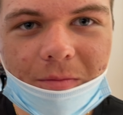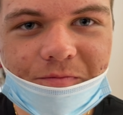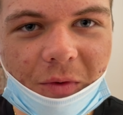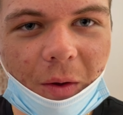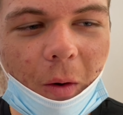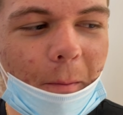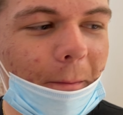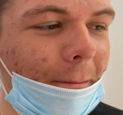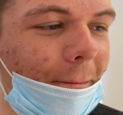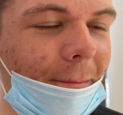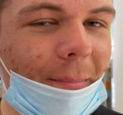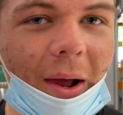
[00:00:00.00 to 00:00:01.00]
It's not
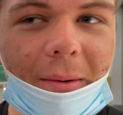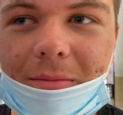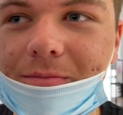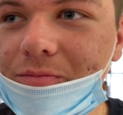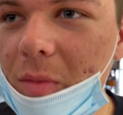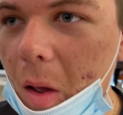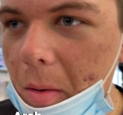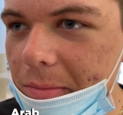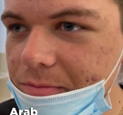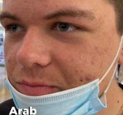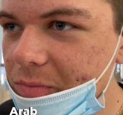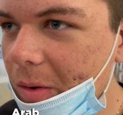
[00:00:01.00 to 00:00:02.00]
fresh, bro. It's, it's, not
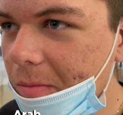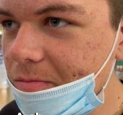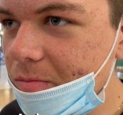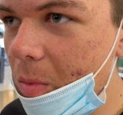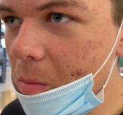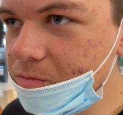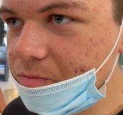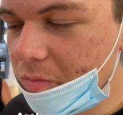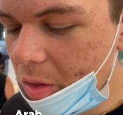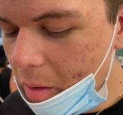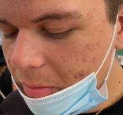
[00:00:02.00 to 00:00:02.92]
fresh, but it tastes fresh.